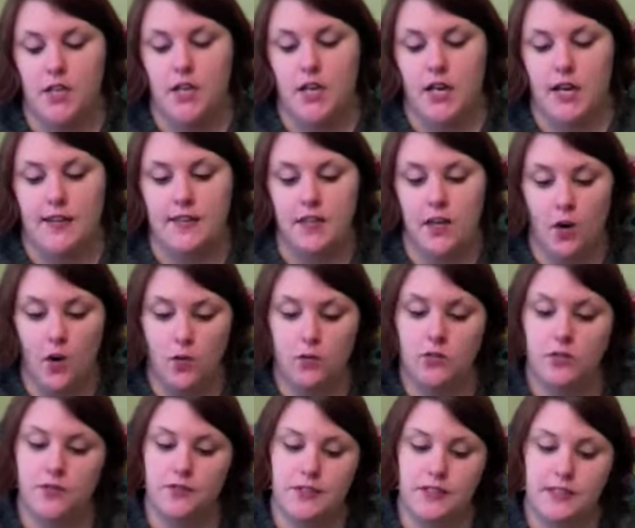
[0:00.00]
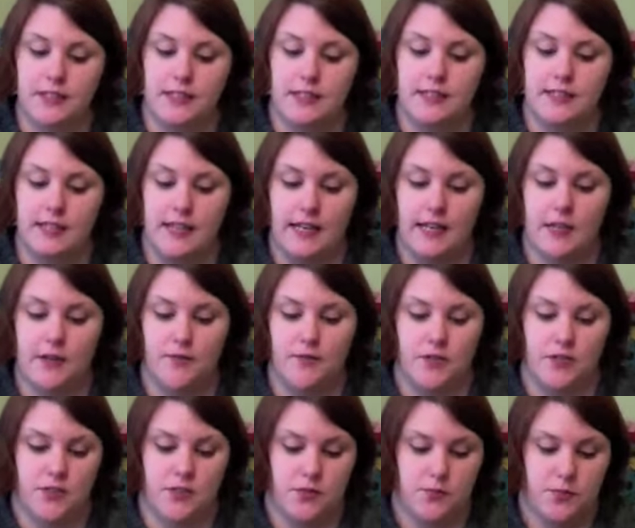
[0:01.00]
And the only reason I signed up for
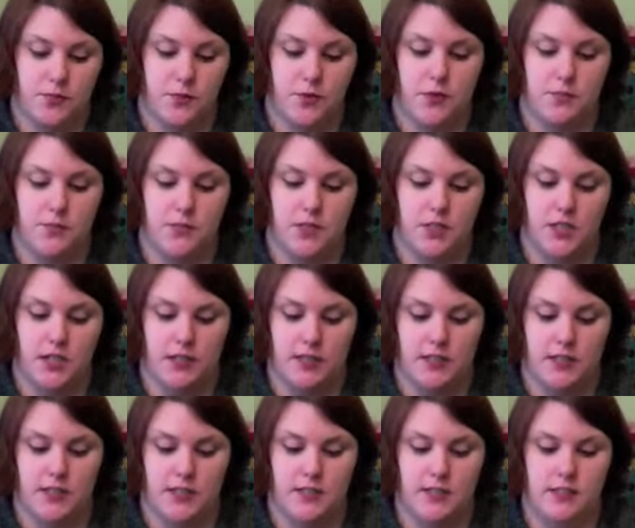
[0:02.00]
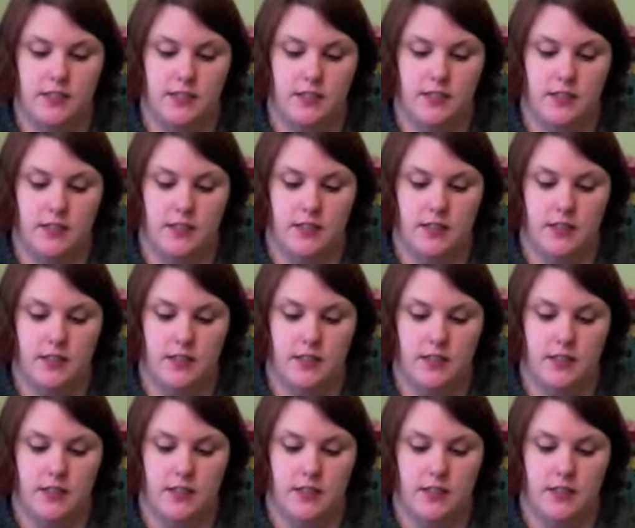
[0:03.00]
a subscription on this,